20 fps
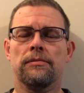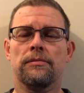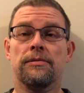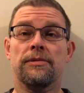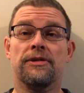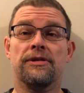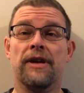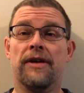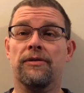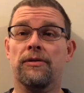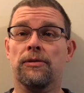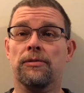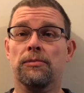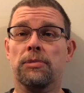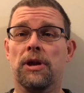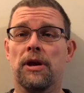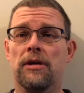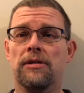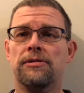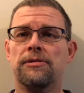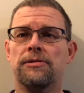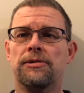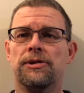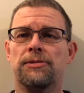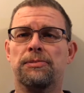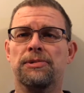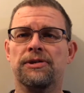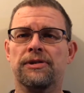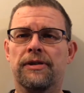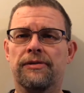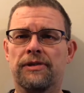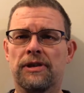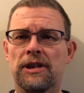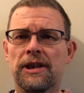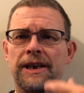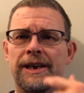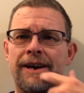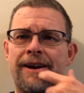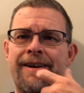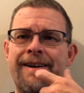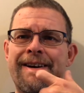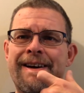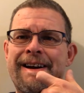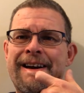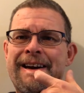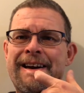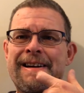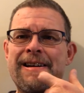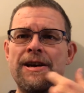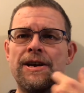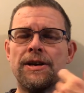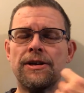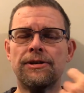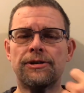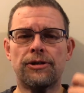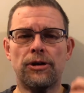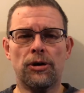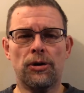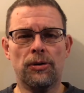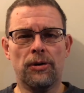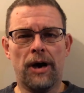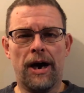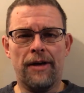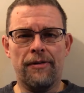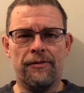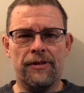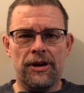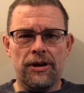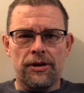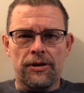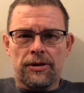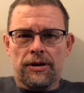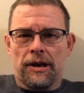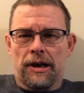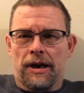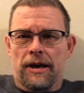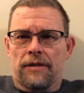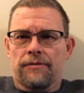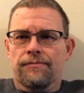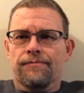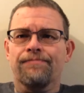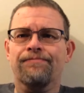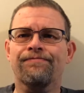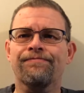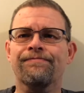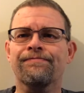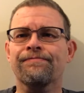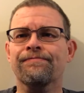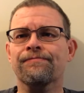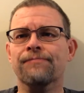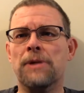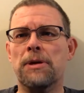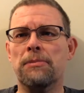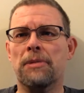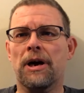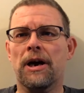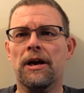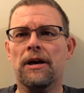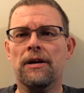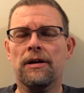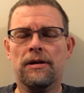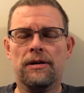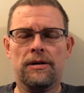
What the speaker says: 7 Plus specifically. So, I figured in my